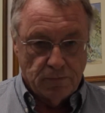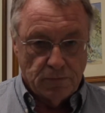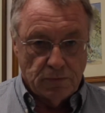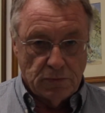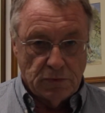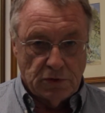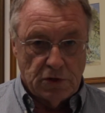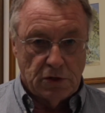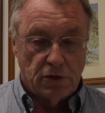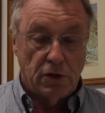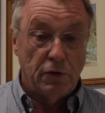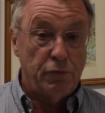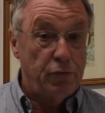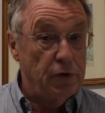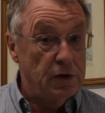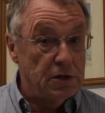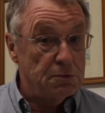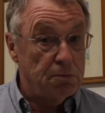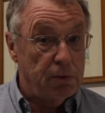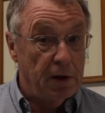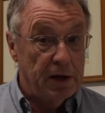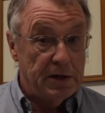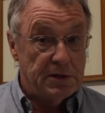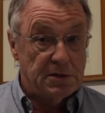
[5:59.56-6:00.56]
So the
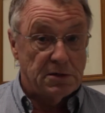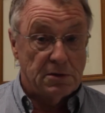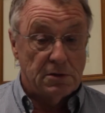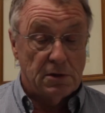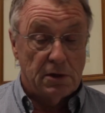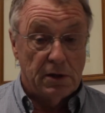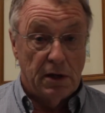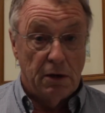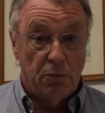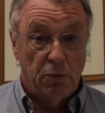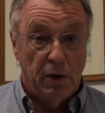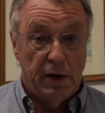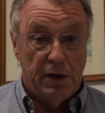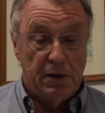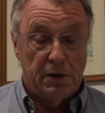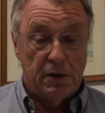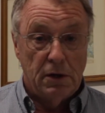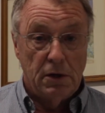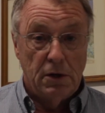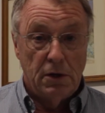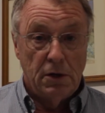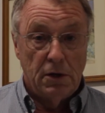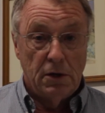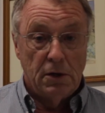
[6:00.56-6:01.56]
first place that they went
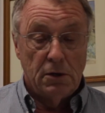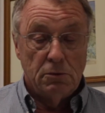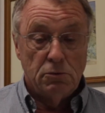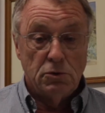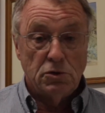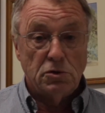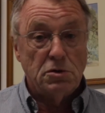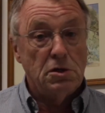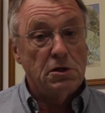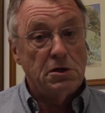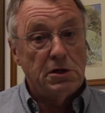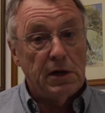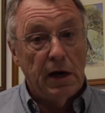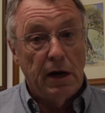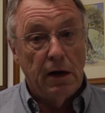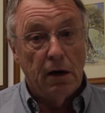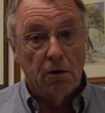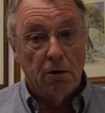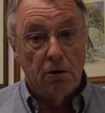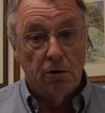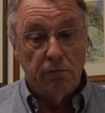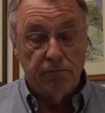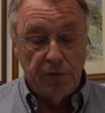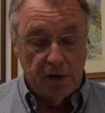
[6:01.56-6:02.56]
was the
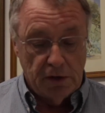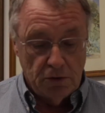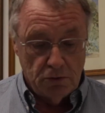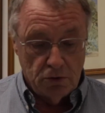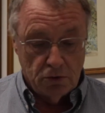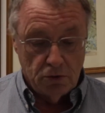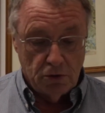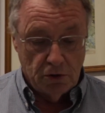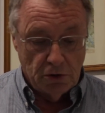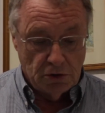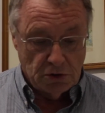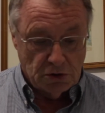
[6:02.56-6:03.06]
Tower on Victoria